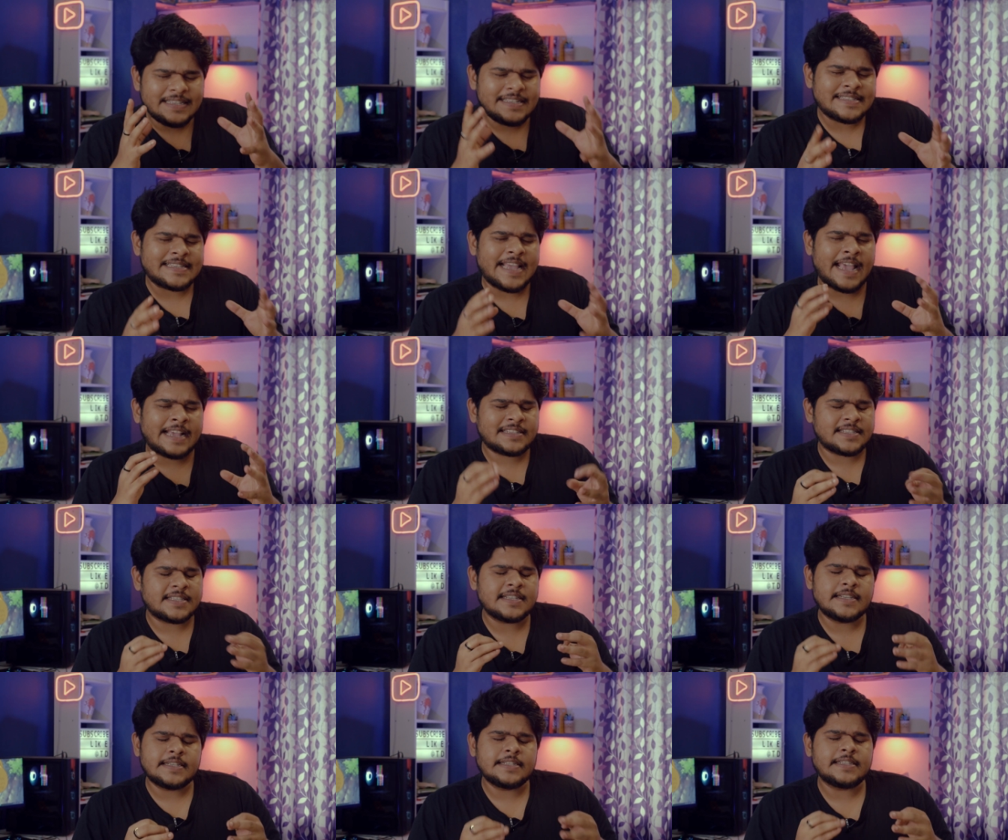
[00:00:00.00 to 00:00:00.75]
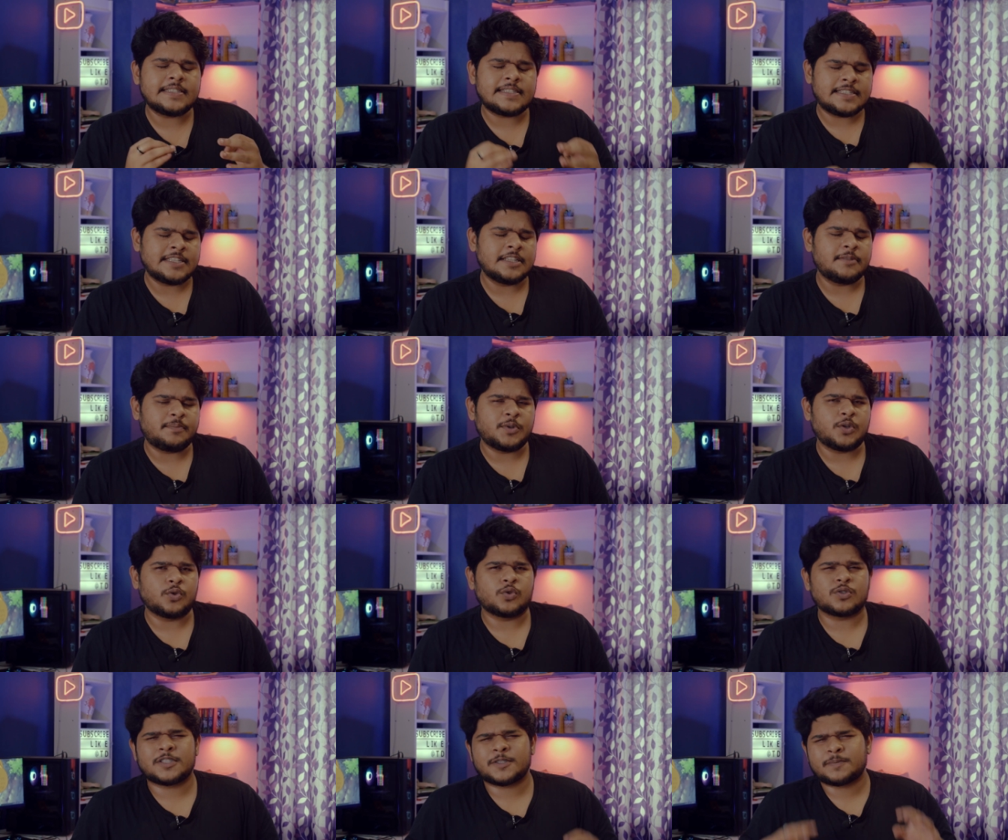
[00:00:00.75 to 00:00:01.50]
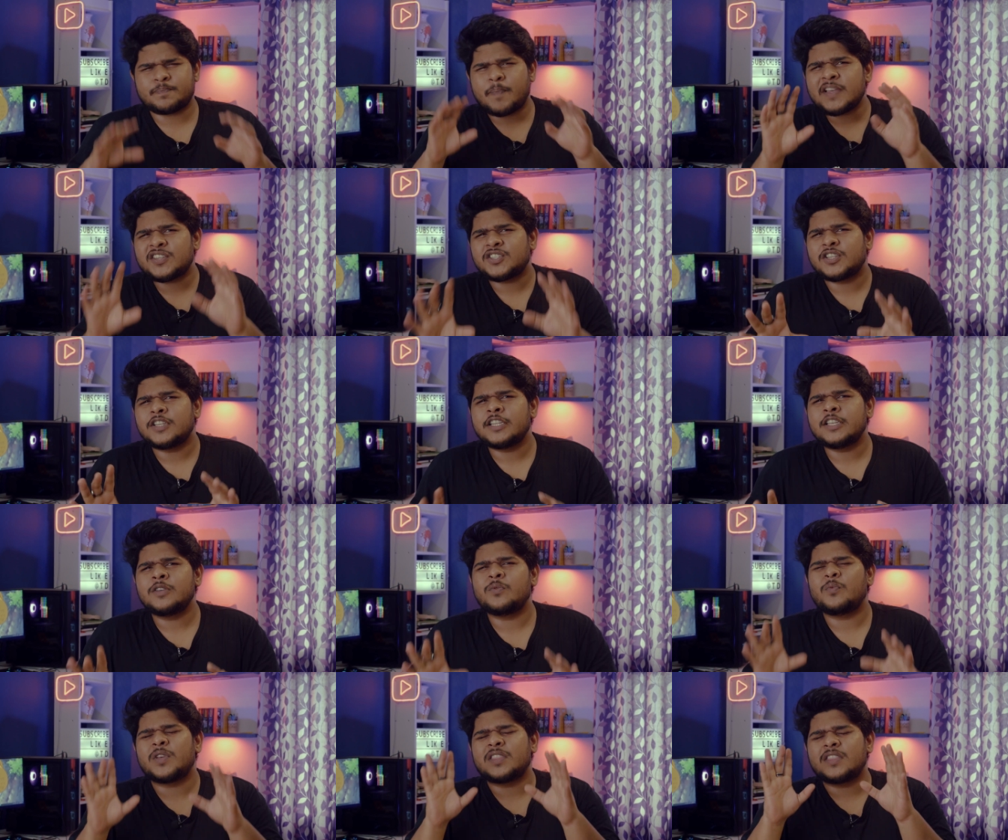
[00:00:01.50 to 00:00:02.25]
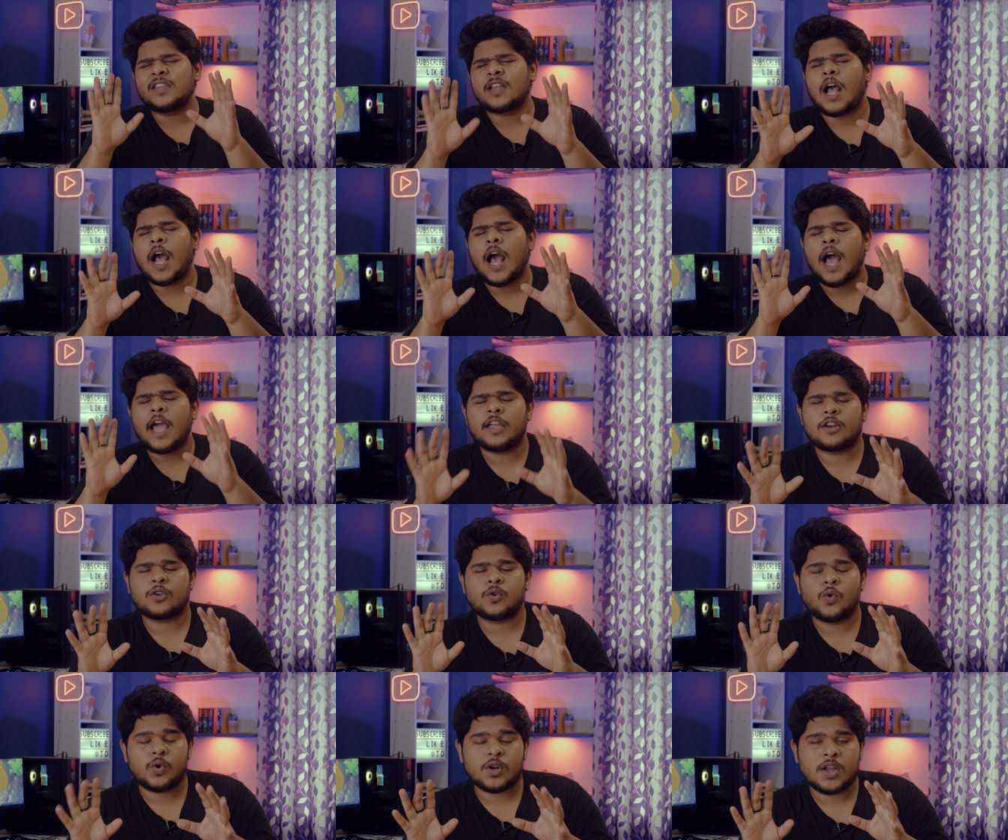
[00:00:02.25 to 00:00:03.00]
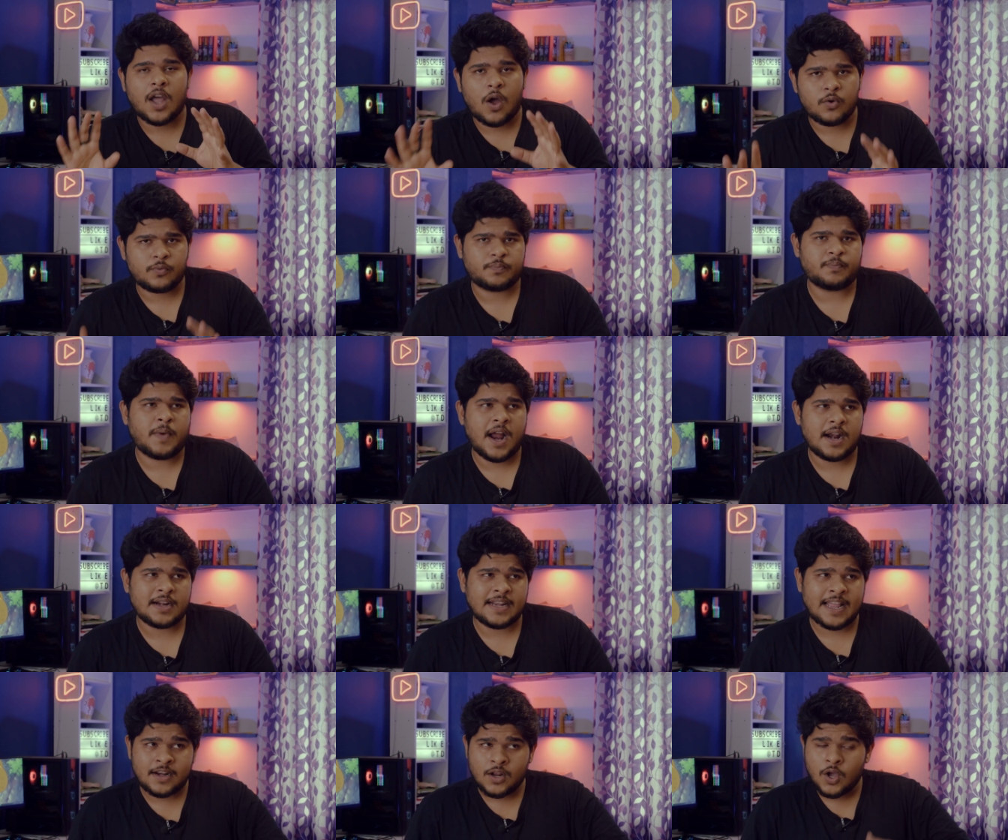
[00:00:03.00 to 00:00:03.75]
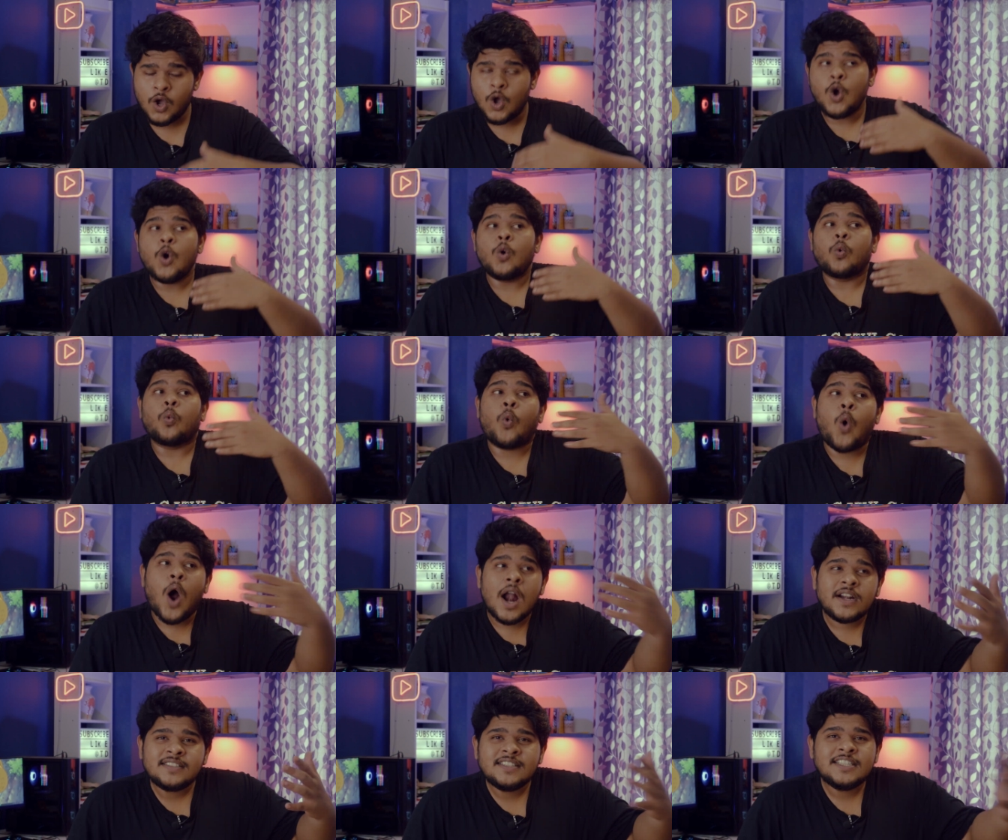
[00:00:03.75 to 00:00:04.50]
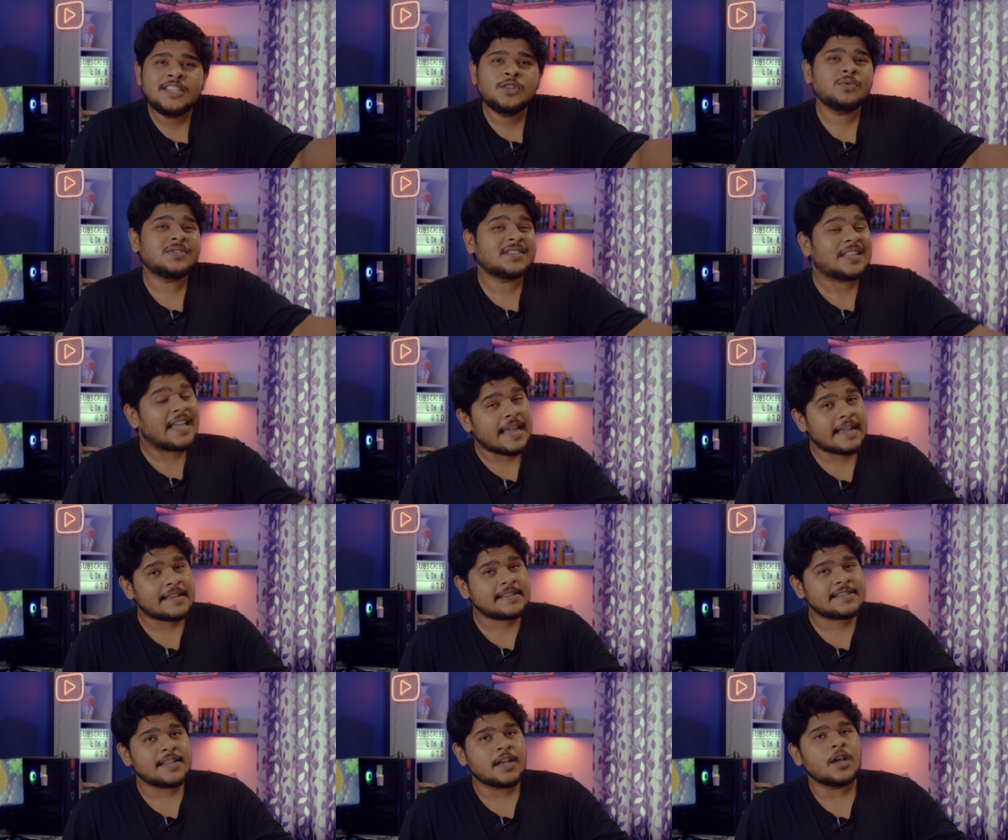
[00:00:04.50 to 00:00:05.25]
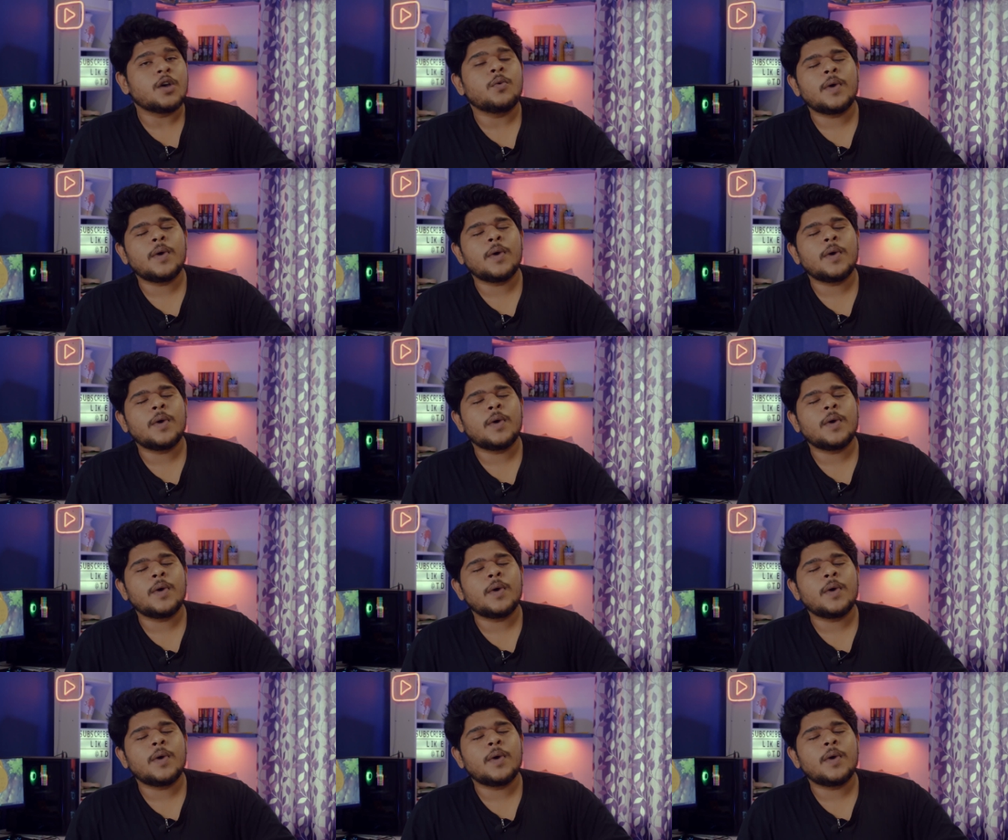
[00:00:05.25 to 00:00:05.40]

these X3D CPUs, especially with their higher core counterpart. And what new things?